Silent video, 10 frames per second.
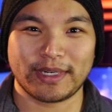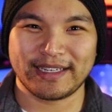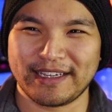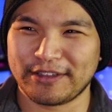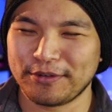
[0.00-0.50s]
Why,
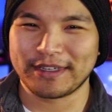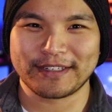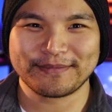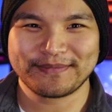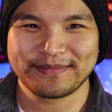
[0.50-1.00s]
hello
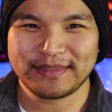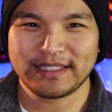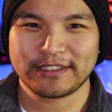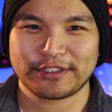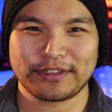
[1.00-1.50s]
there.
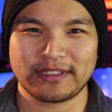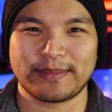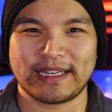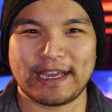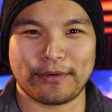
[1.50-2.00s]
Surely
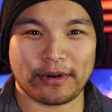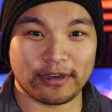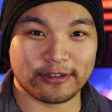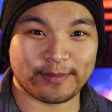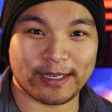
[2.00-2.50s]
by now
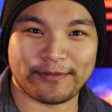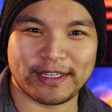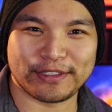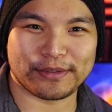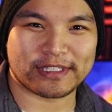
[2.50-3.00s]
all of my
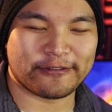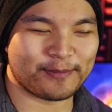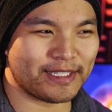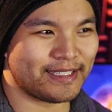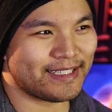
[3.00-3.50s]
fan jokes have
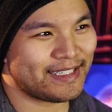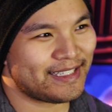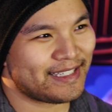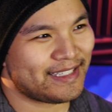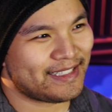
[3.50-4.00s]
been
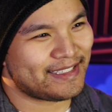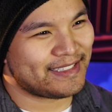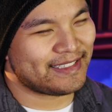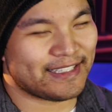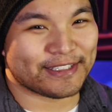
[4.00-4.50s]

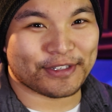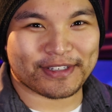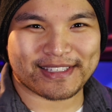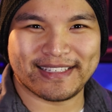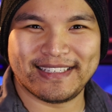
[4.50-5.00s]

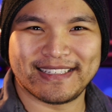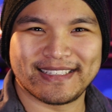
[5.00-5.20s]
exhausted.